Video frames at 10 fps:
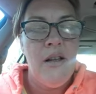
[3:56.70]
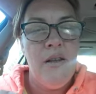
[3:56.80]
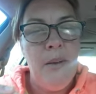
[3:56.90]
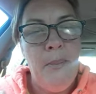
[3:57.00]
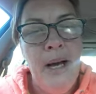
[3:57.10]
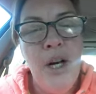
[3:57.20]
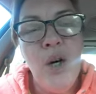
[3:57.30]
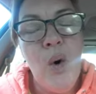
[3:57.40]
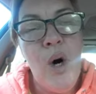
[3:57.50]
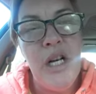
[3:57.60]
the better
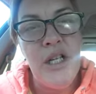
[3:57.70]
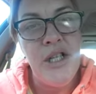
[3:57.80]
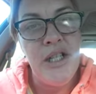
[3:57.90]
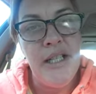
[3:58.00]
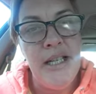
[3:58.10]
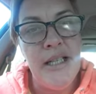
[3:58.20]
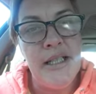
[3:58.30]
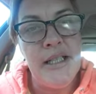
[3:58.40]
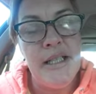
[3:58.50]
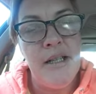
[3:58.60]
question
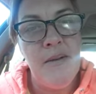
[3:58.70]
is